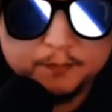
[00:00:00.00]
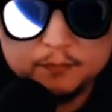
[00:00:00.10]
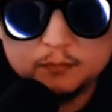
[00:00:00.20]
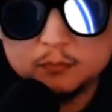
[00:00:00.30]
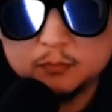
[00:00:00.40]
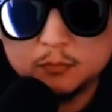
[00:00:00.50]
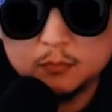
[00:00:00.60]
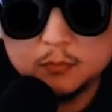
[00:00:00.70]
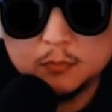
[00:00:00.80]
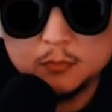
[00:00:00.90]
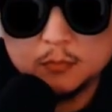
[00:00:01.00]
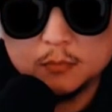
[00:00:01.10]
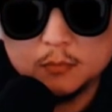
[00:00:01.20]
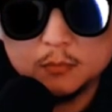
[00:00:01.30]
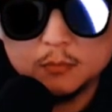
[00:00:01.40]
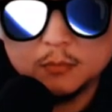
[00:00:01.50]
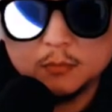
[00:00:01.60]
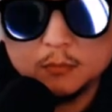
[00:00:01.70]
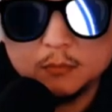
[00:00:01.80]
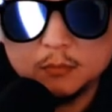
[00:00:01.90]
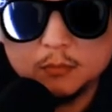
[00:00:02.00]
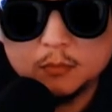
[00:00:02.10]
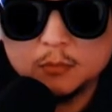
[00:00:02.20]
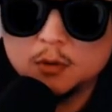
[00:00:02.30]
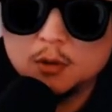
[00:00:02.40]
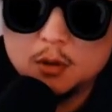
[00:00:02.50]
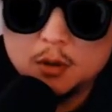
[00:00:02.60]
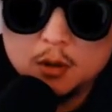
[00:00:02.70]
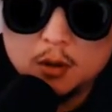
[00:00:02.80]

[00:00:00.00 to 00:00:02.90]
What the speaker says: (silence)